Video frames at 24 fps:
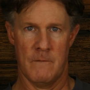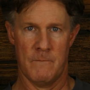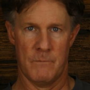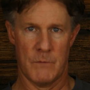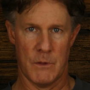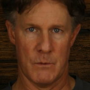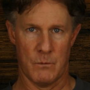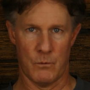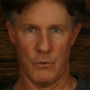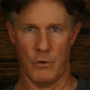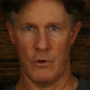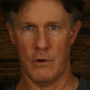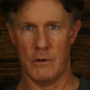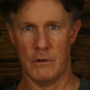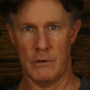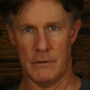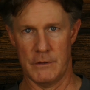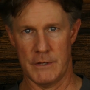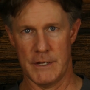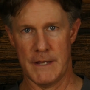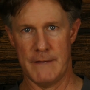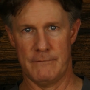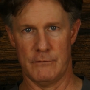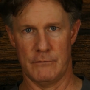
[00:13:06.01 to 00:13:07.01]
there were the
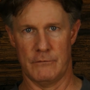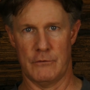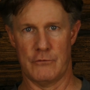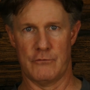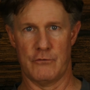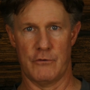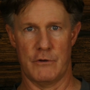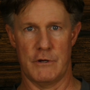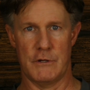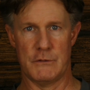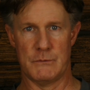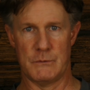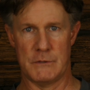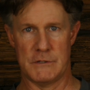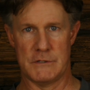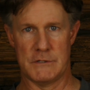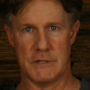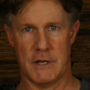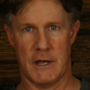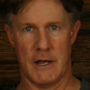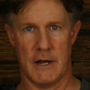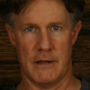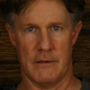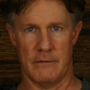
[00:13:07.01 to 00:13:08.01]
leaves on the trees when he
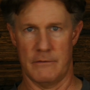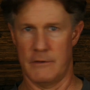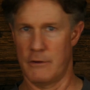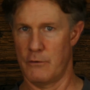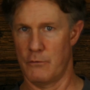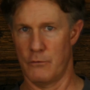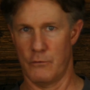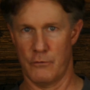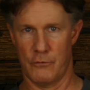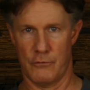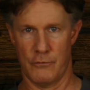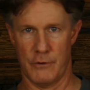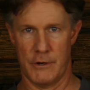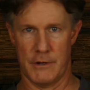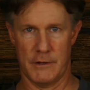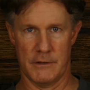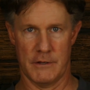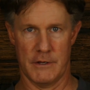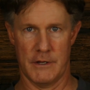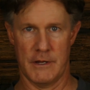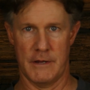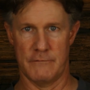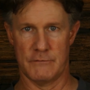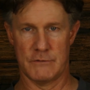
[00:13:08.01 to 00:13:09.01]
started, and they were all green
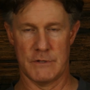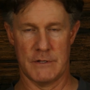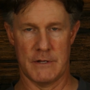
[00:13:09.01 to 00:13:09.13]
leaves.